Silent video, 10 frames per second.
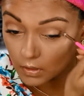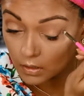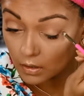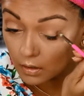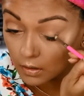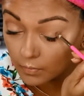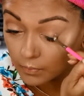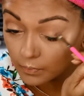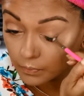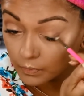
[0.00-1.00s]
Okay.
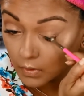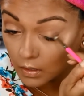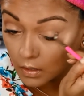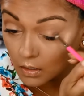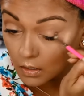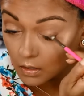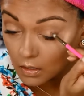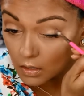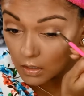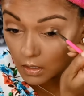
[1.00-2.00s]

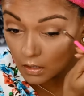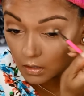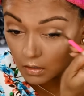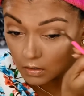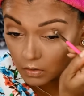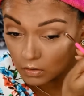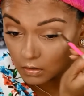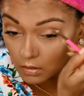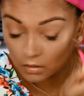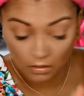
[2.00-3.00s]
Now
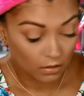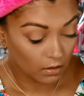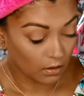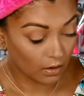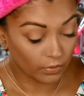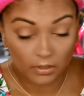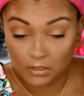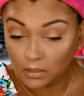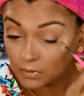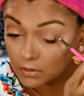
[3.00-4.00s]
I want to
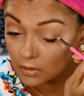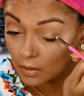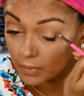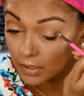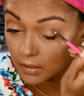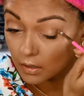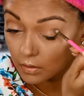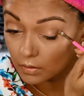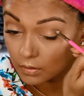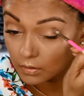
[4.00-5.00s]
dip into that pink
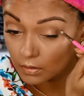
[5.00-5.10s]
color.